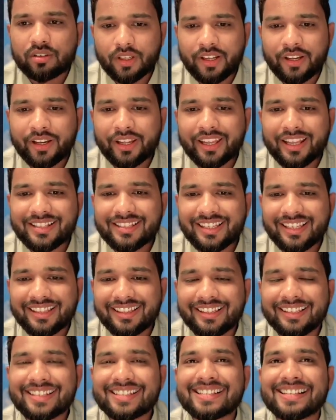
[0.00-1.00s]
You can see
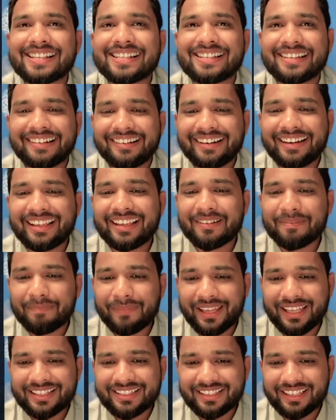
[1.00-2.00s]
this is really
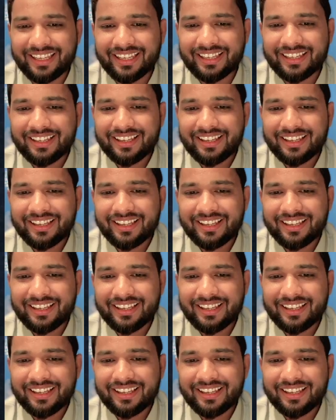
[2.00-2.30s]
amazing.